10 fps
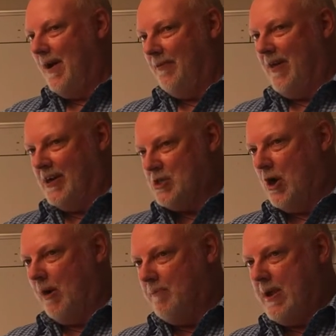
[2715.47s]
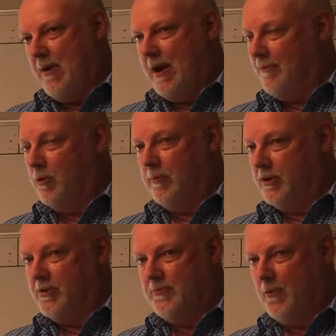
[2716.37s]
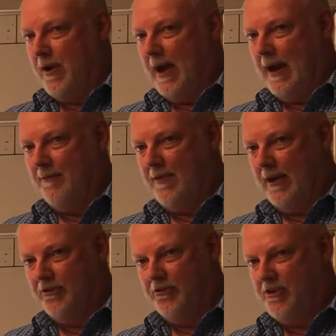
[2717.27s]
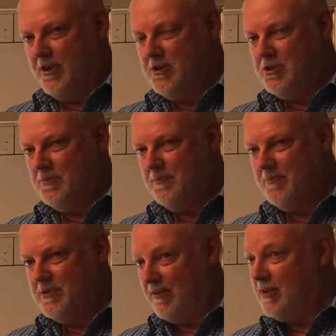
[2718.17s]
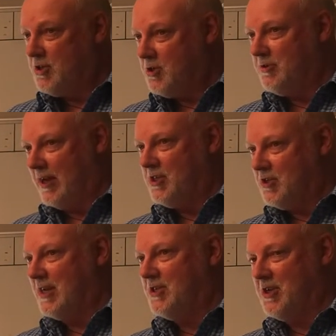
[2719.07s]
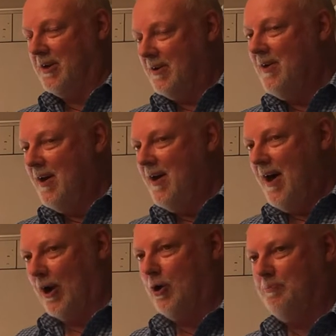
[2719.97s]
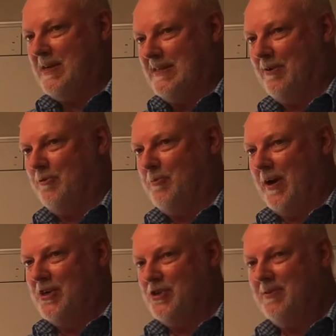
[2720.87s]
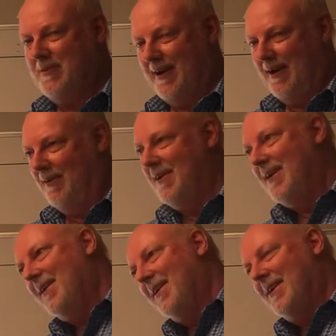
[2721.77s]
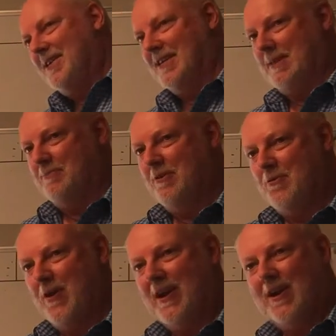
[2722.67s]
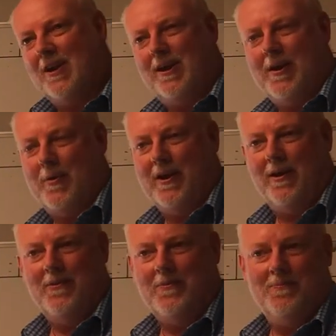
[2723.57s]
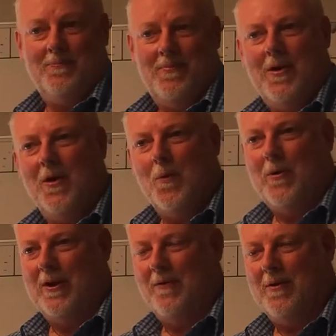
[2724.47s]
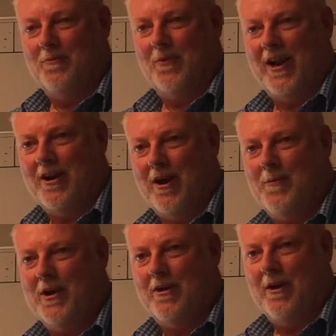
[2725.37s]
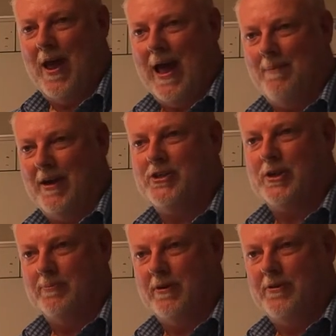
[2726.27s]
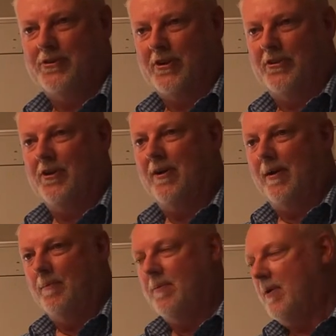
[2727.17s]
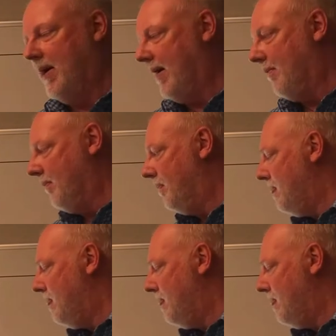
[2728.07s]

in that time period of almost 4,500 years. So that's, that's, that's a, a good piece of information. Now, does it move regularly? We don't, we don't really know. We don't know how much it moves at a time. Um,